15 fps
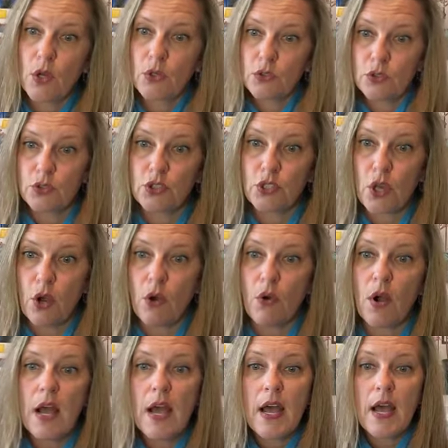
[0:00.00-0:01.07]
So
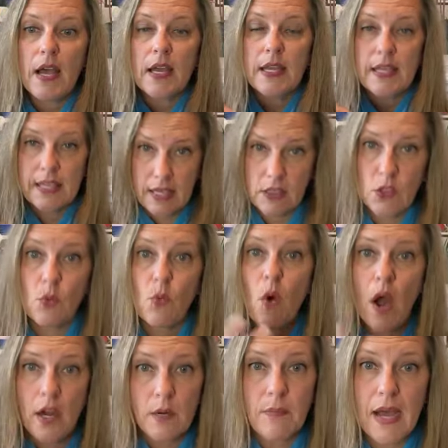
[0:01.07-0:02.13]
get the
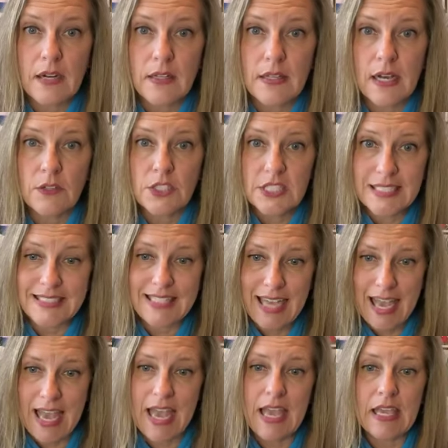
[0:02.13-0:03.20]
water bottle out today,